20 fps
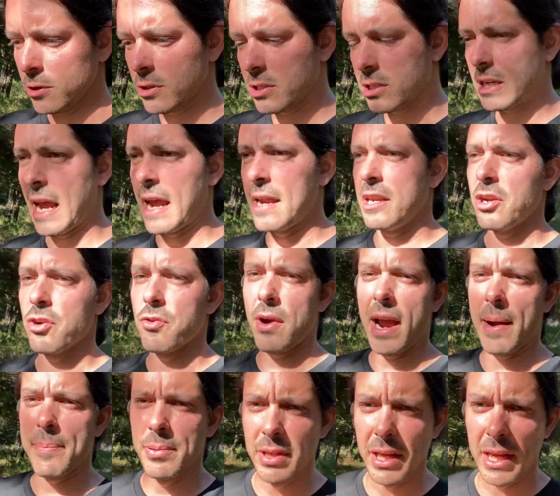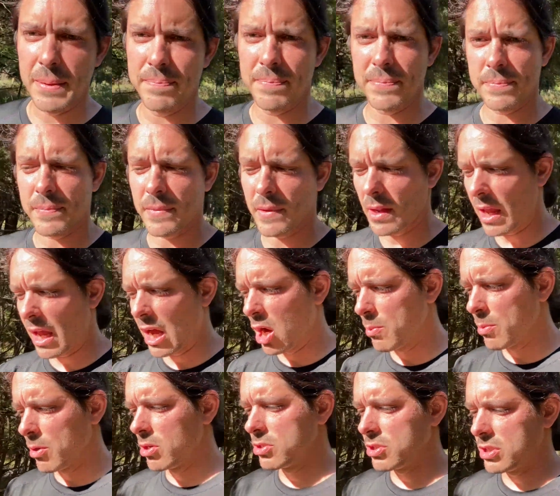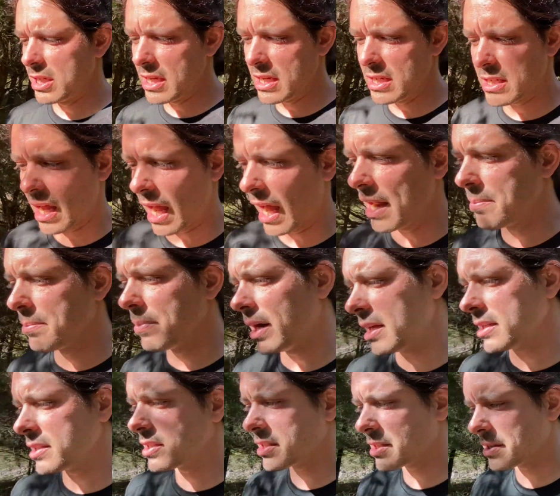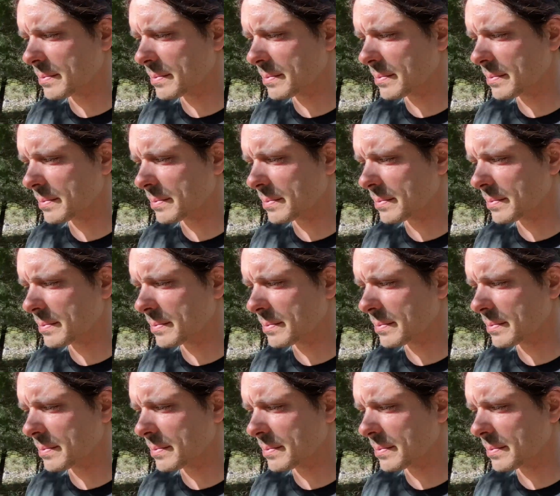standing grappling, elbows, knees, headbutts.